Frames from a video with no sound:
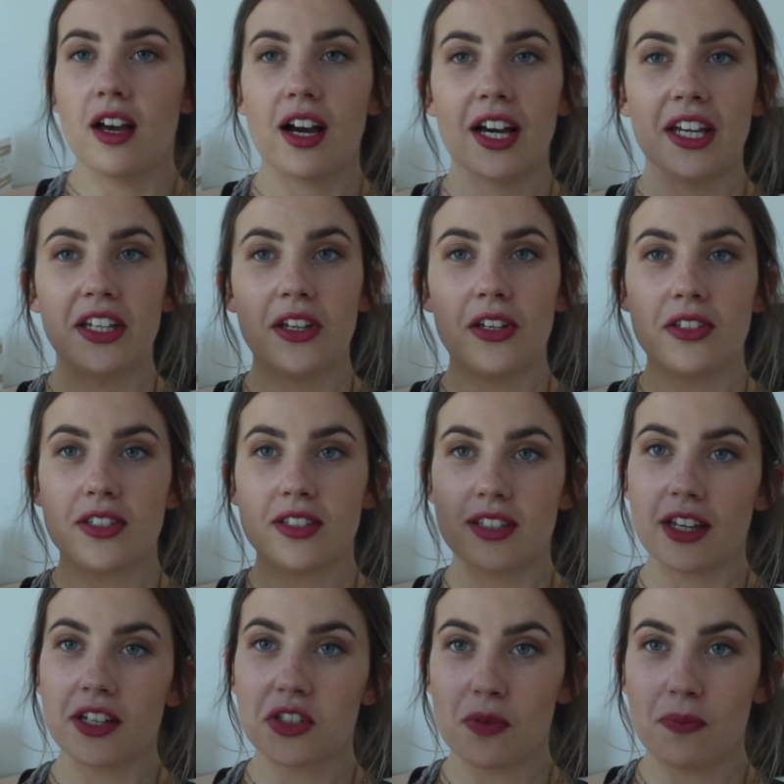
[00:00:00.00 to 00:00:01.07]
I use
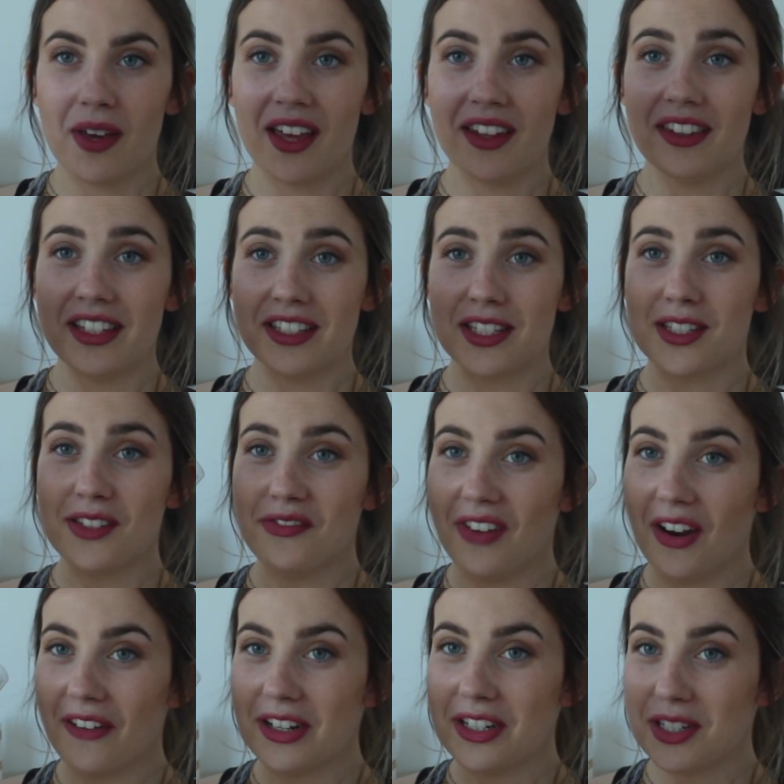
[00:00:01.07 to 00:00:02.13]
Methotrexate. This is a
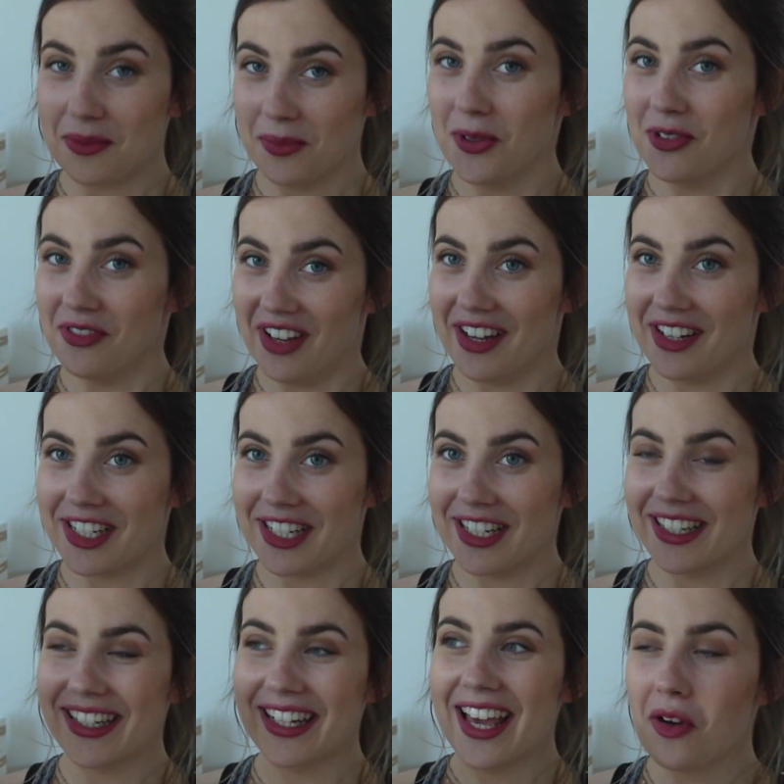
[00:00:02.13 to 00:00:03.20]
very small
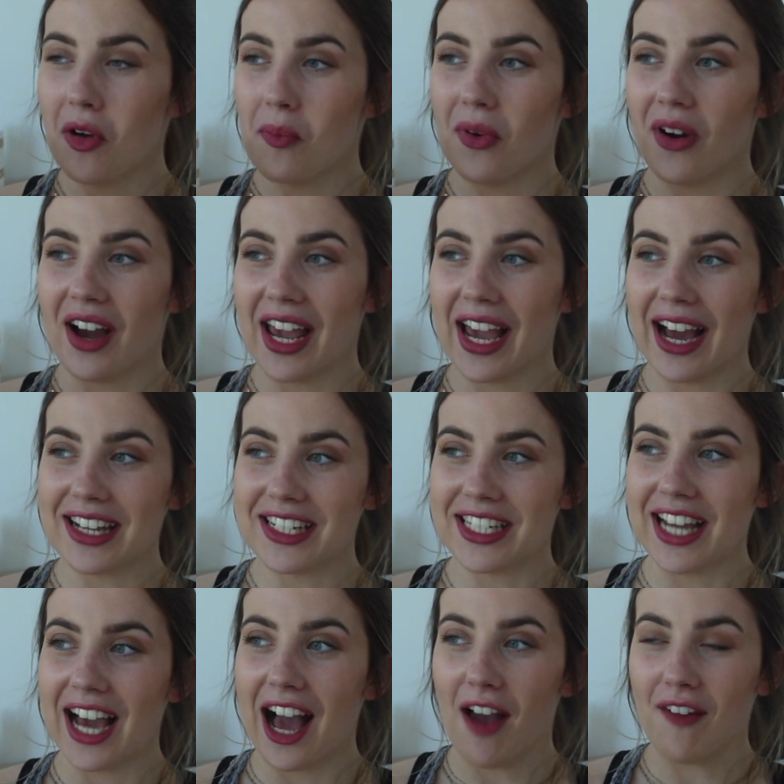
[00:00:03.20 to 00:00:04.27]
version, but I
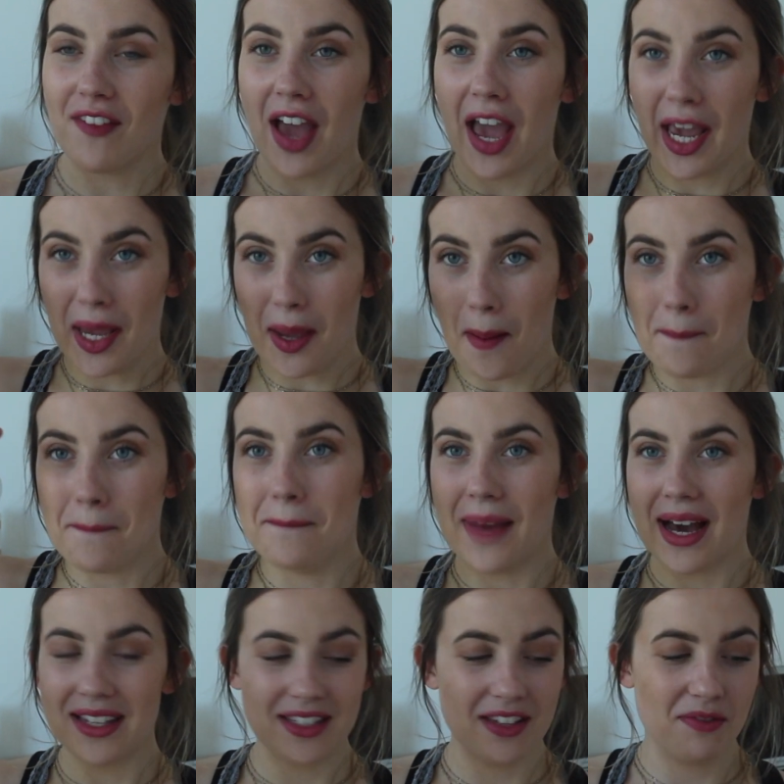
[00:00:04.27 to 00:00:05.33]
actually have a
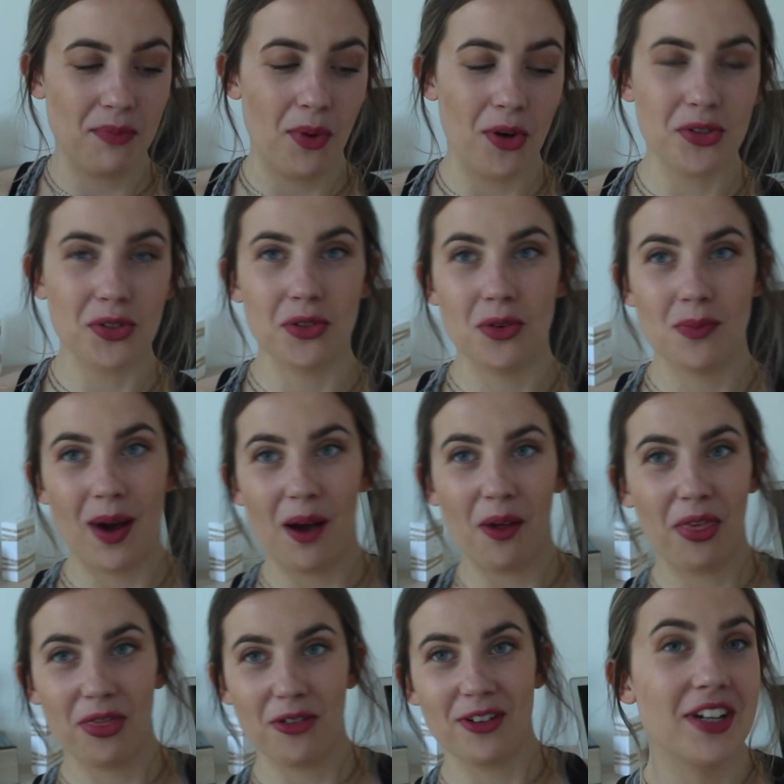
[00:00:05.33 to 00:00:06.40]
massive bottle,
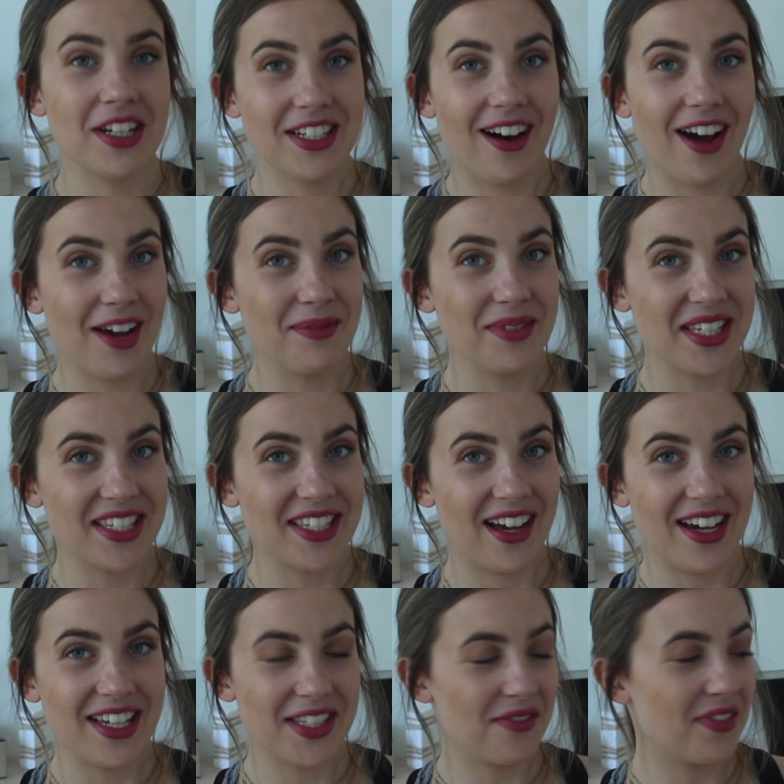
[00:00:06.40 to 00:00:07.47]
about 3 times the
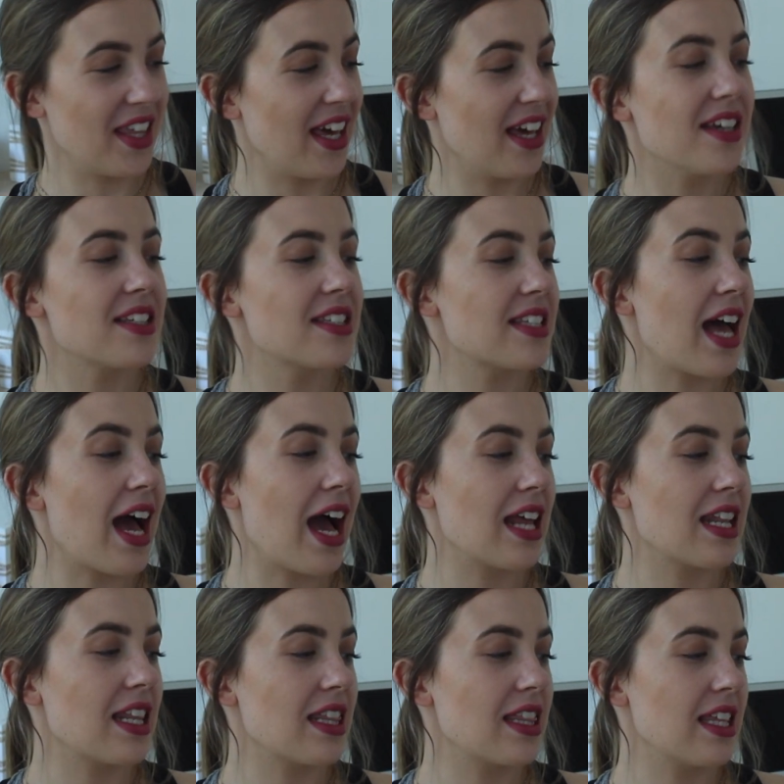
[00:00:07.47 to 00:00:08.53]
size of this,
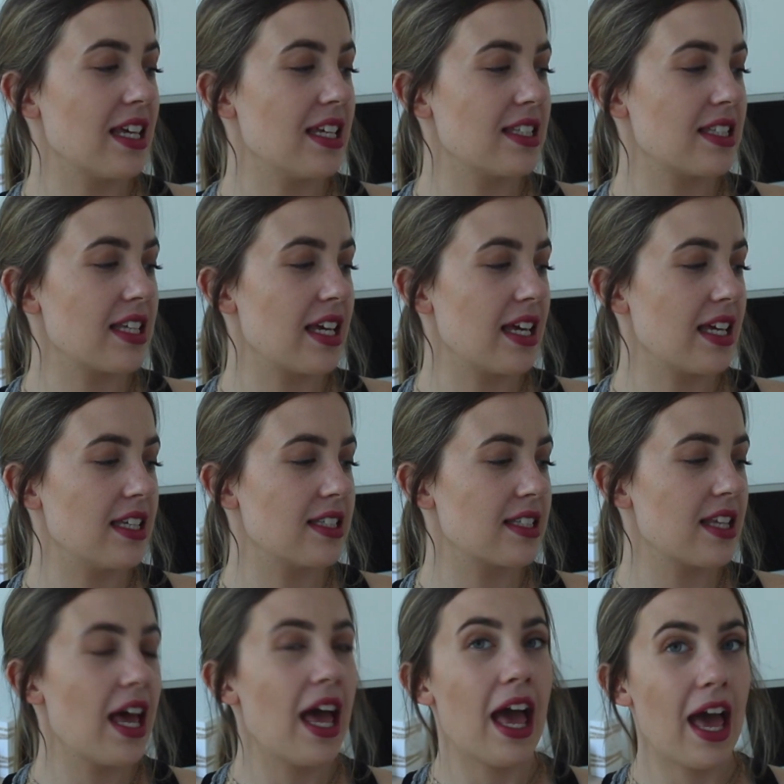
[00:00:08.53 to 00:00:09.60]
and this
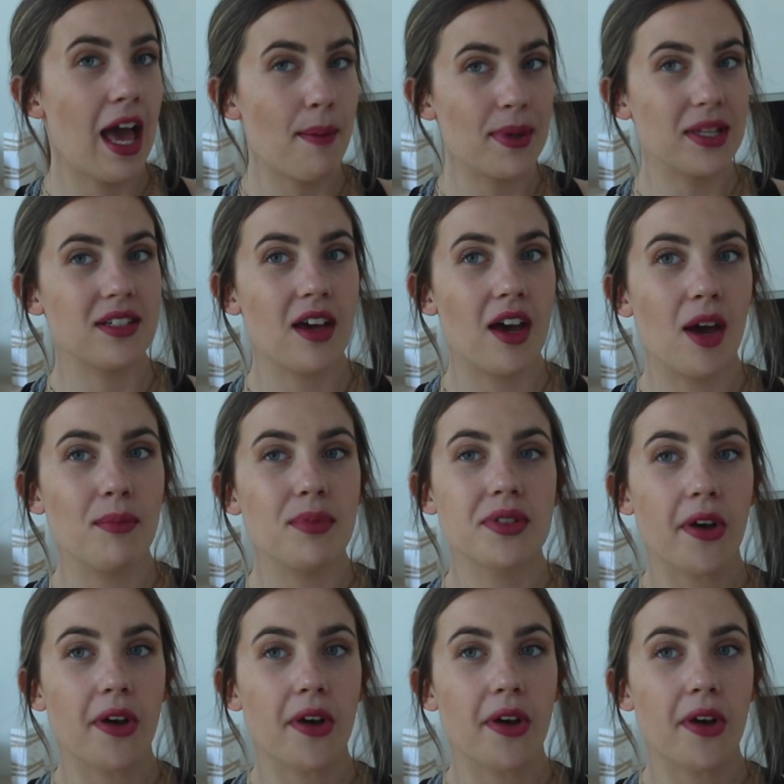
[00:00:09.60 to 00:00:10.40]
is Epiderm.